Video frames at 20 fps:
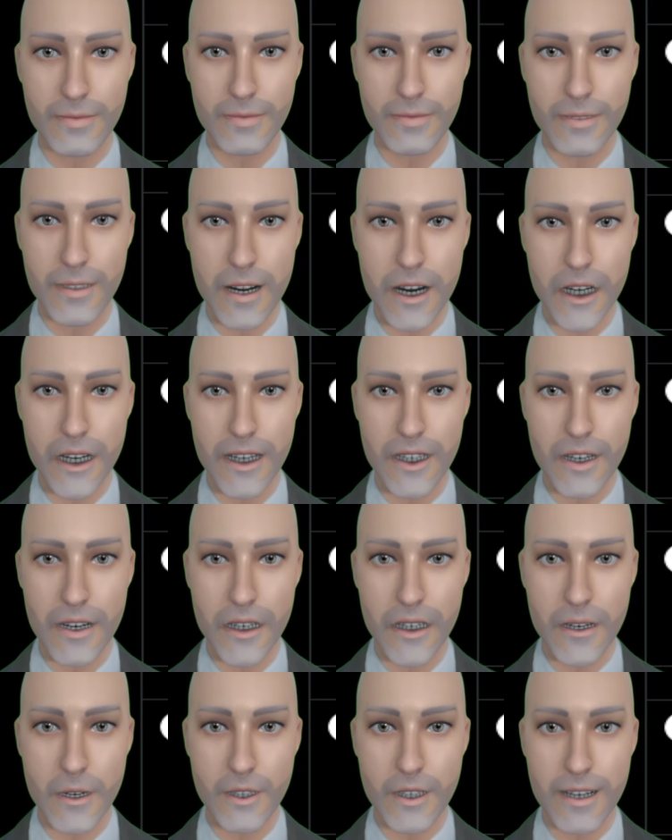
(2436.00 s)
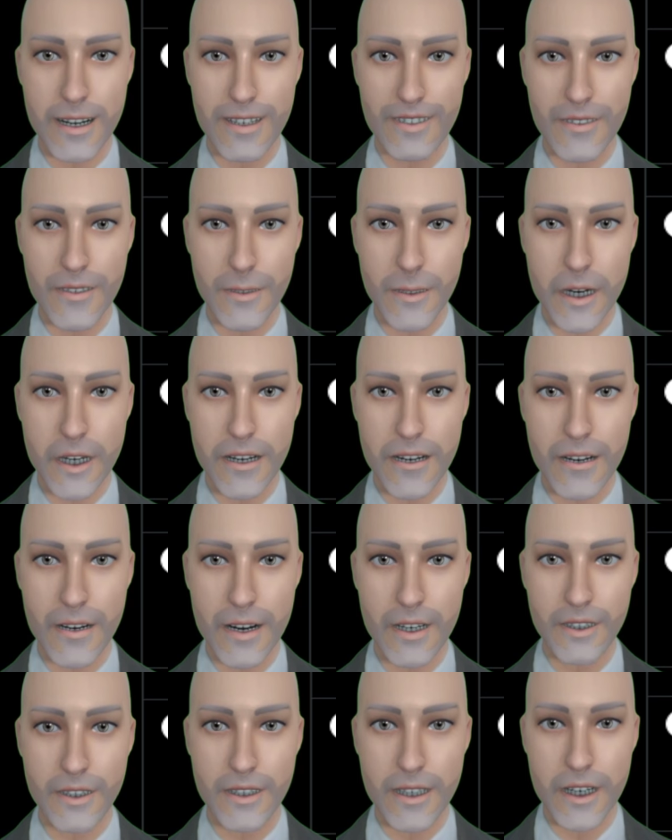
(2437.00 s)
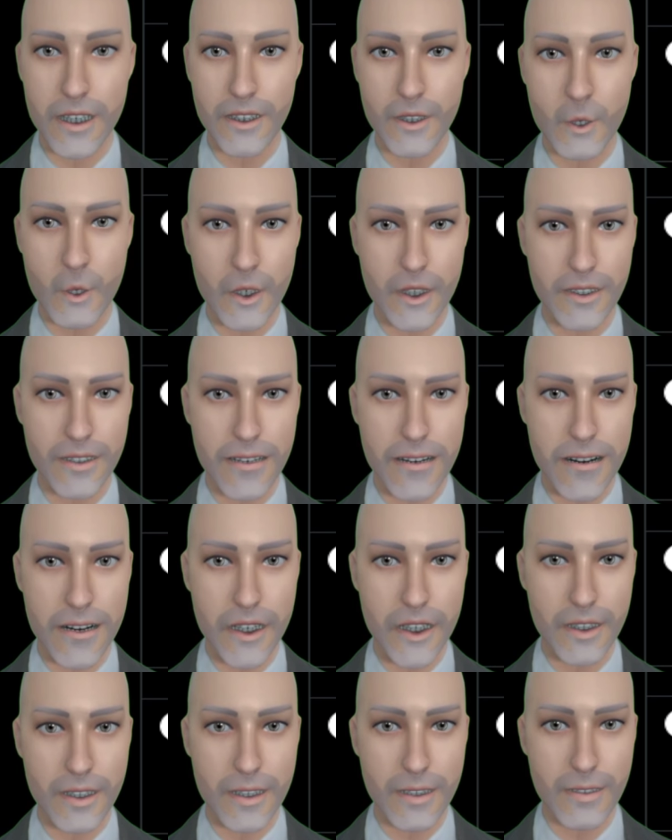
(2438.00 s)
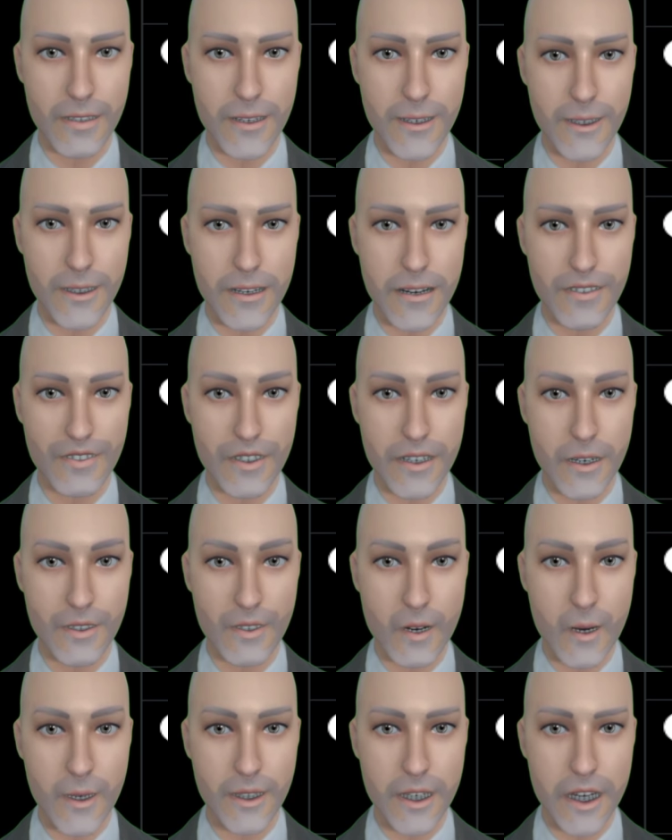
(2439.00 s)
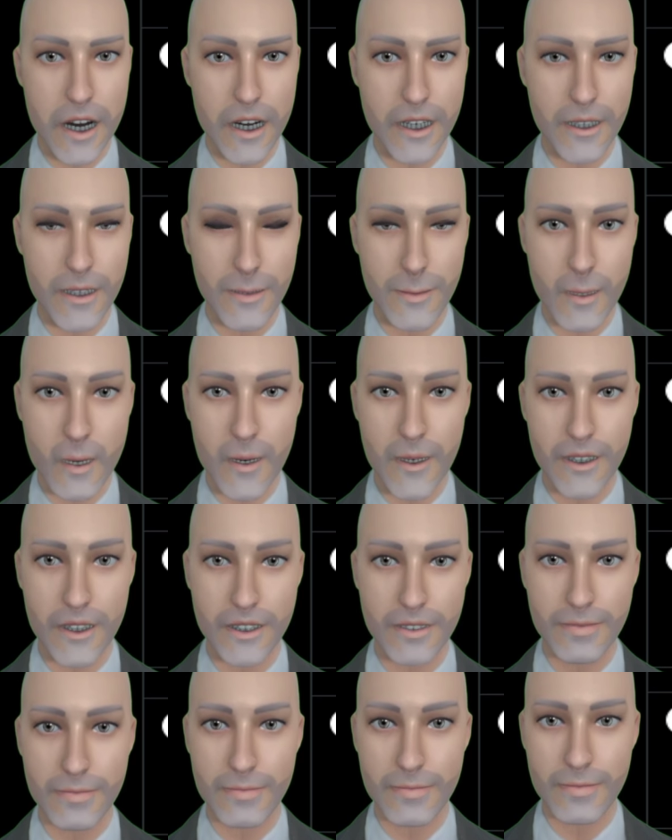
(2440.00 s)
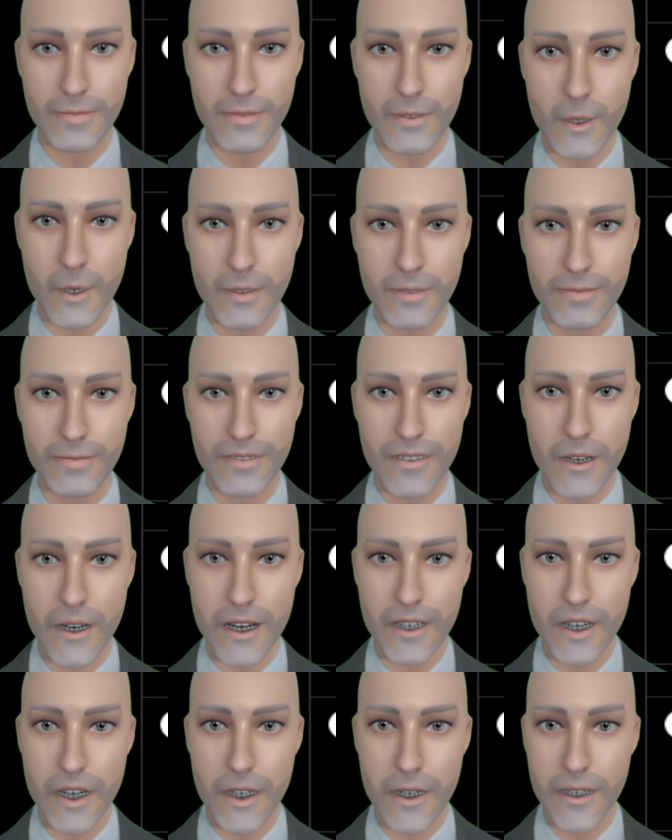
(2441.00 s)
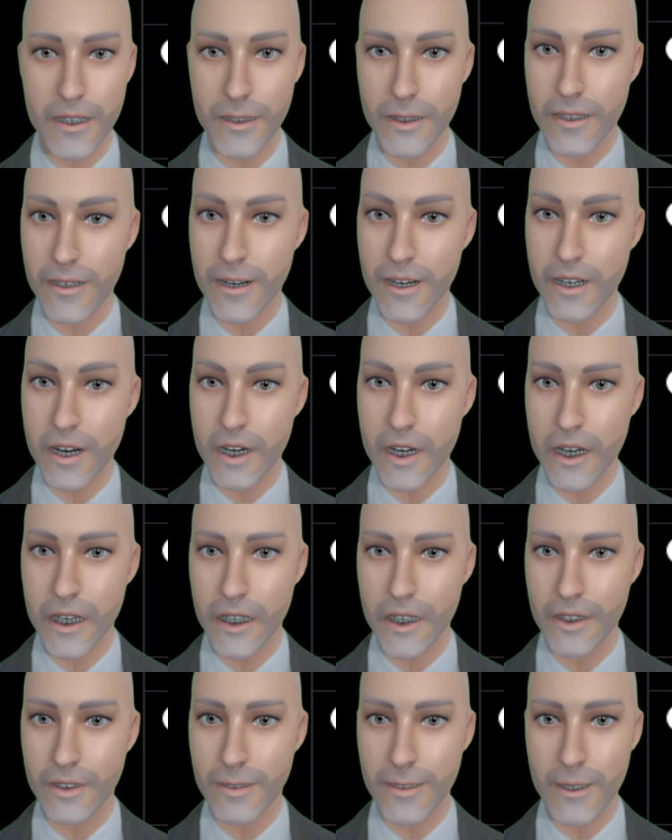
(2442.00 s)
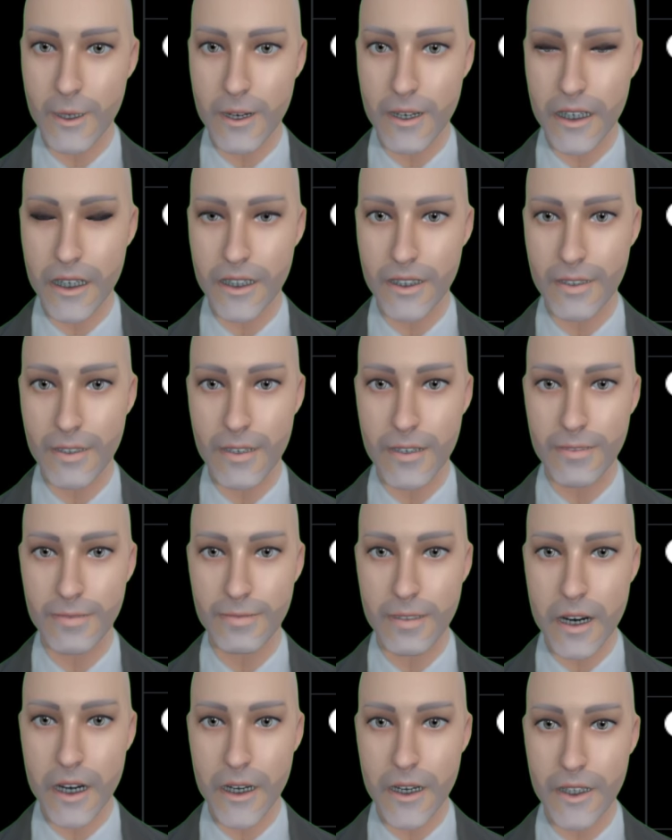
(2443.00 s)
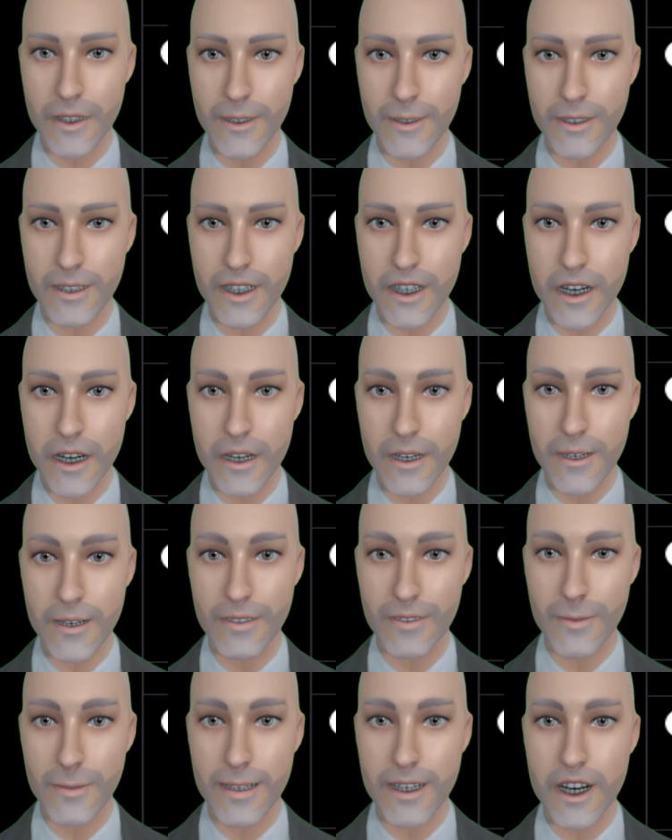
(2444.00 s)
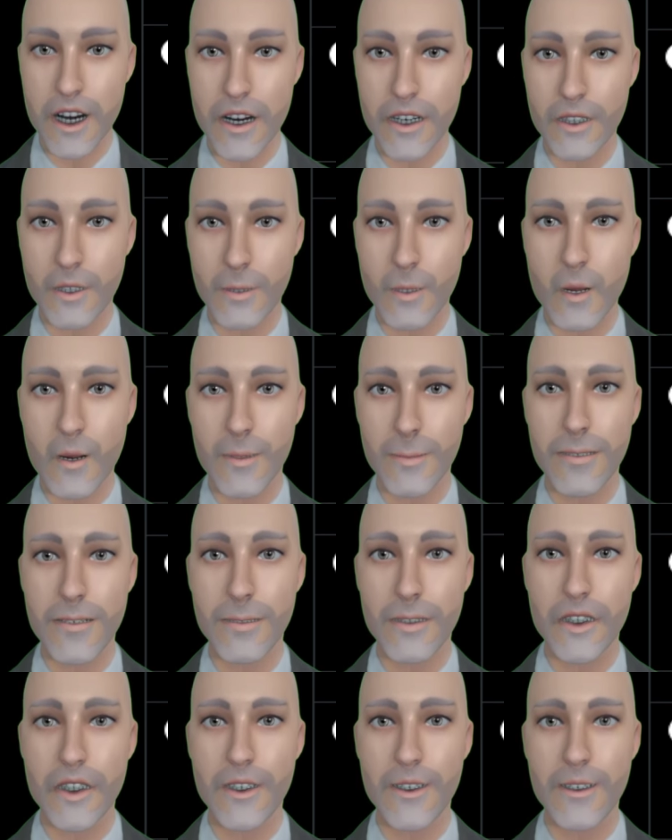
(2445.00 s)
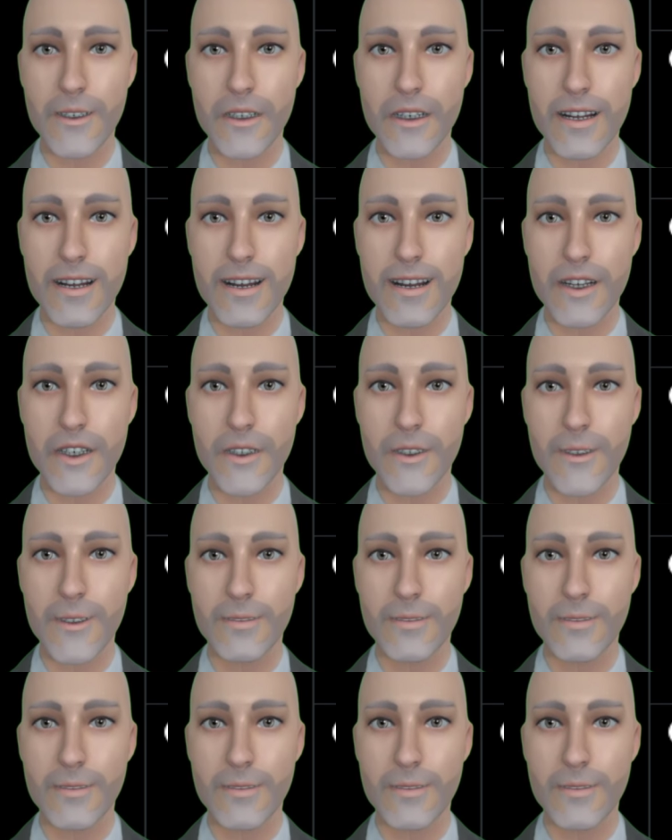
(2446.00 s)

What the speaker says: Again, thank you to everybody that tuned in this evening for tonight's report. If you haven't already, please hit that like button. Best way to get the algorithm's attention, get this information into more people's hands.